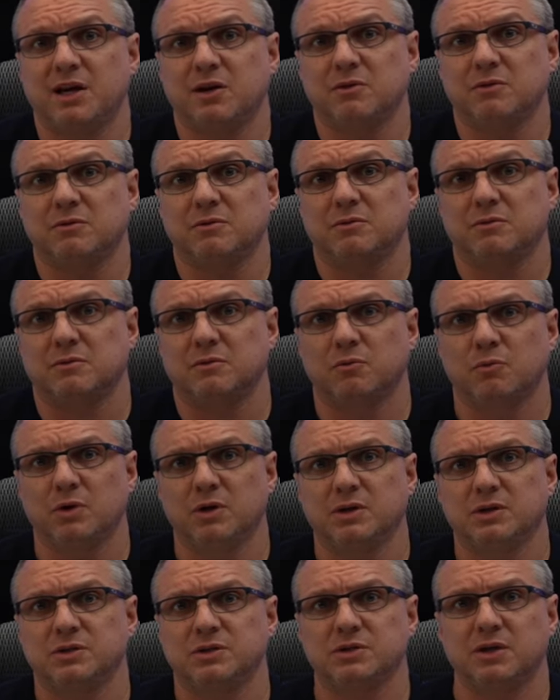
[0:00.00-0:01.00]
out
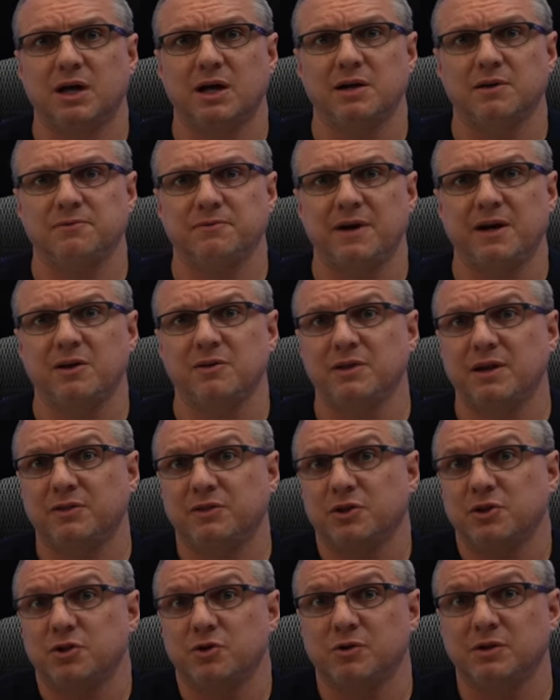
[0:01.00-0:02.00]
was I found that
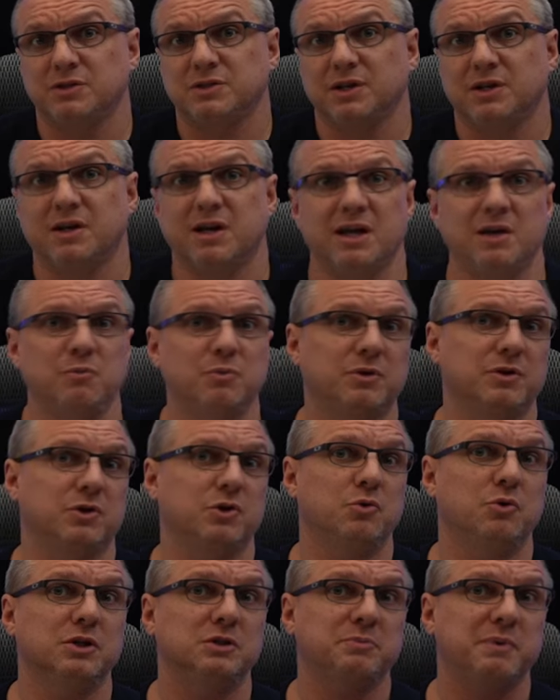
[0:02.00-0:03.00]
the units that came with a
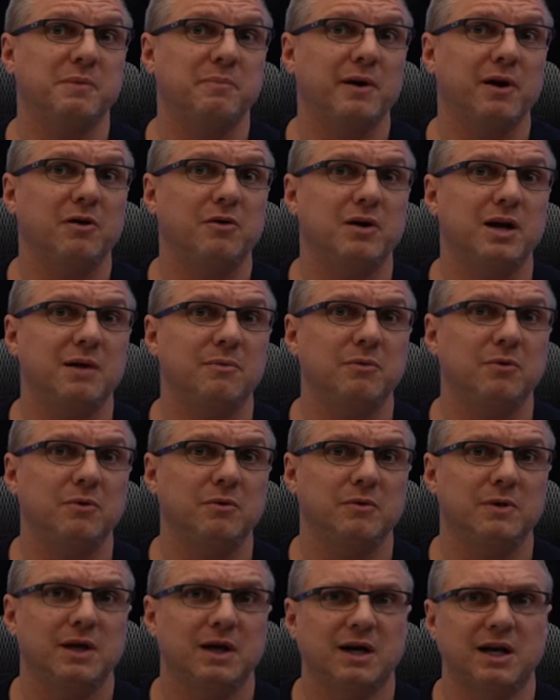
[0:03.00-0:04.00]
U S B power
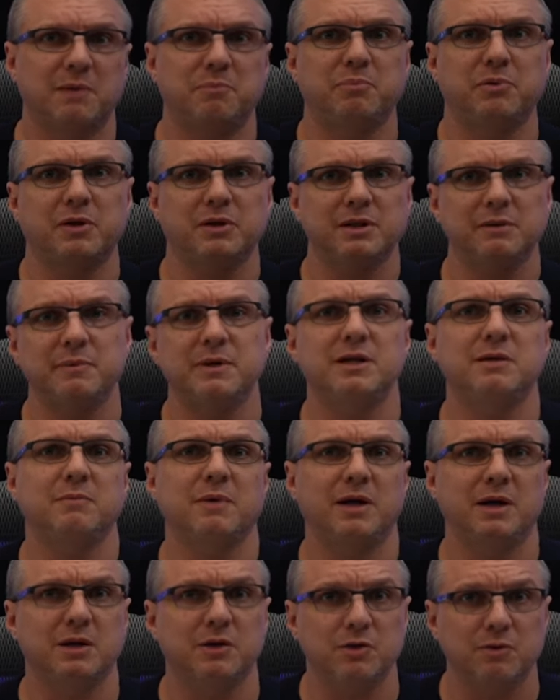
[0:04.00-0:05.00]
cable, and I plugged them into
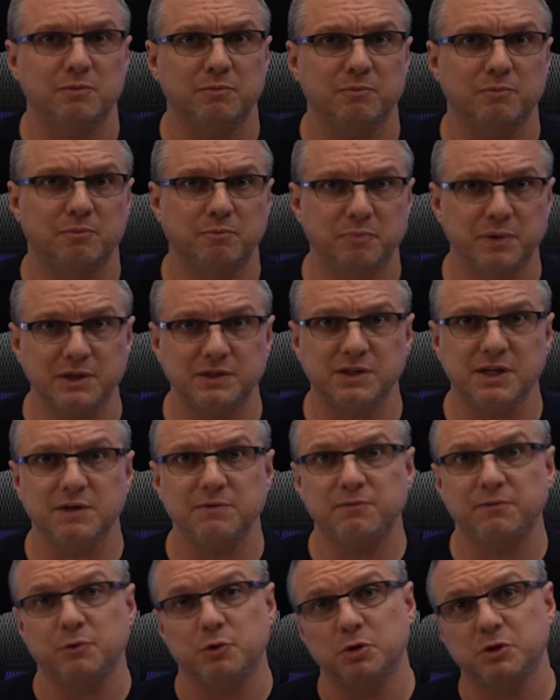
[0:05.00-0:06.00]
my P
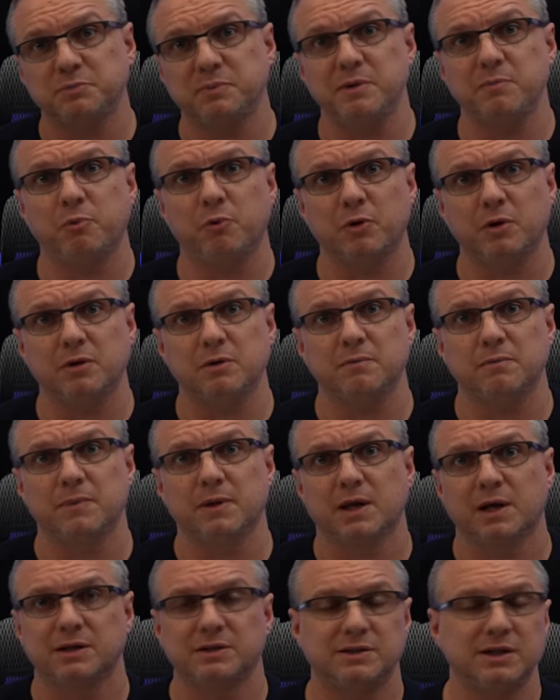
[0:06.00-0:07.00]
C U S B port,
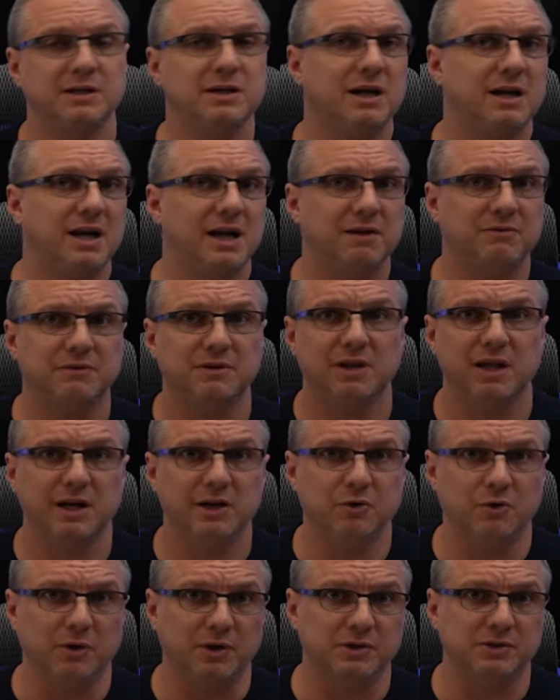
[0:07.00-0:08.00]
did not have the
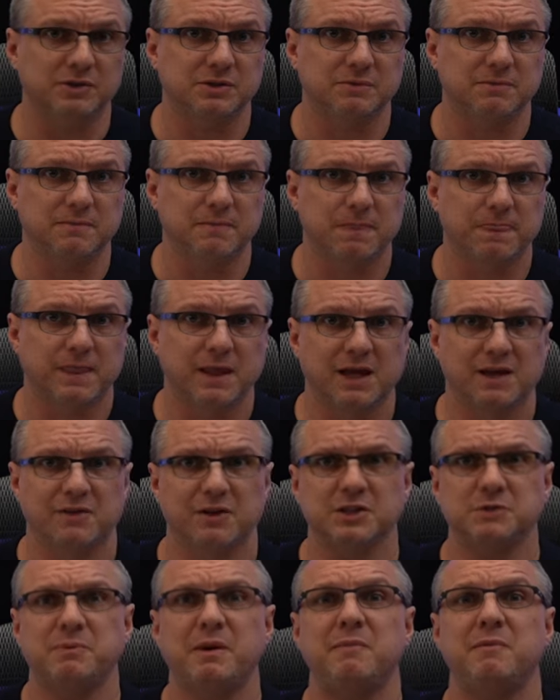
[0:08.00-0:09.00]
line noise.
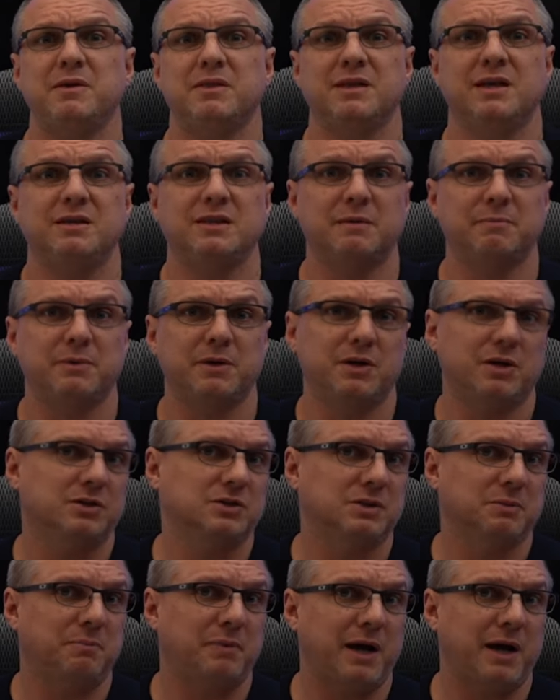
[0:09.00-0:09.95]
This made me think that because the